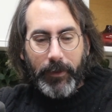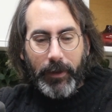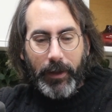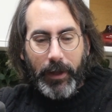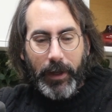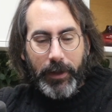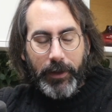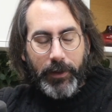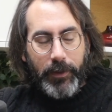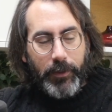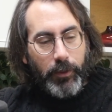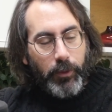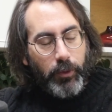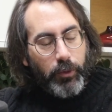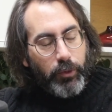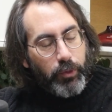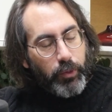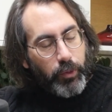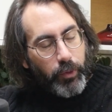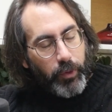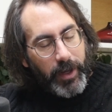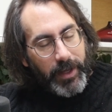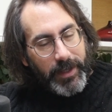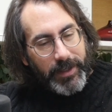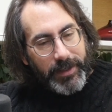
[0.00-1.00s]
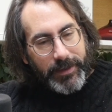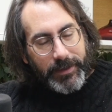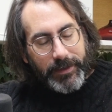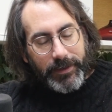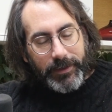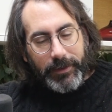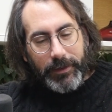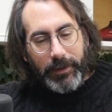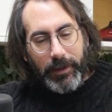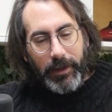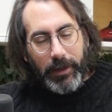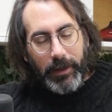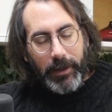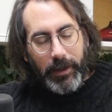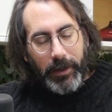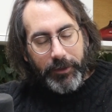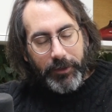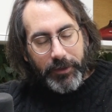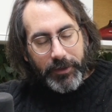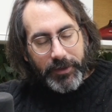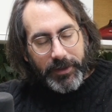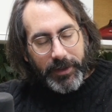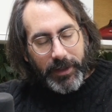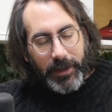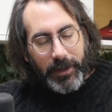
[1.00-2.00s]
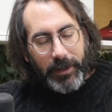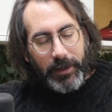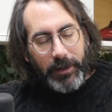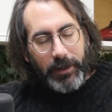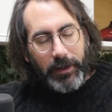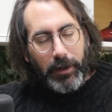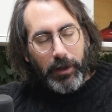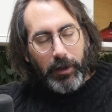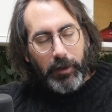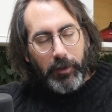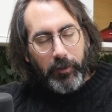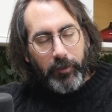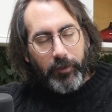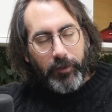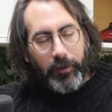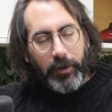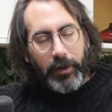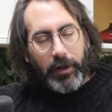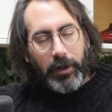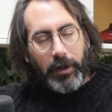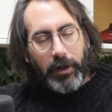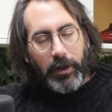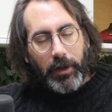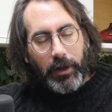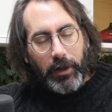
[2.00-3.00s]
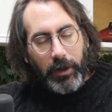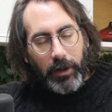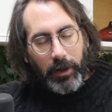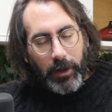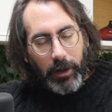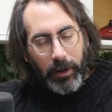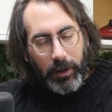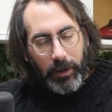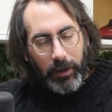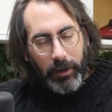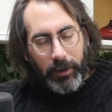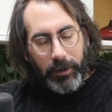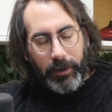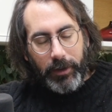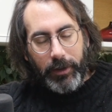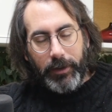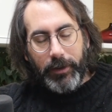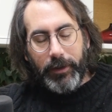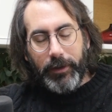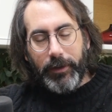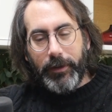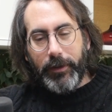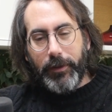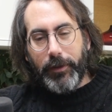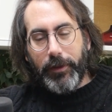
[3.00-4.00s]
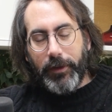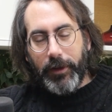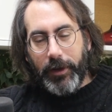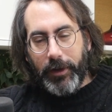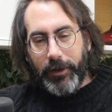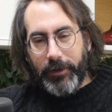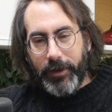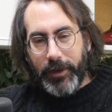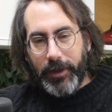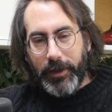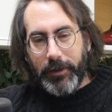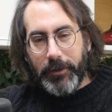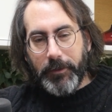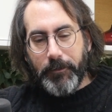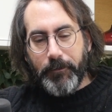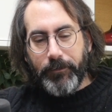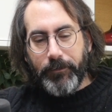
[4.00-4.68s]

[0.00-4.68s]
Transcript: and great understanding of color theory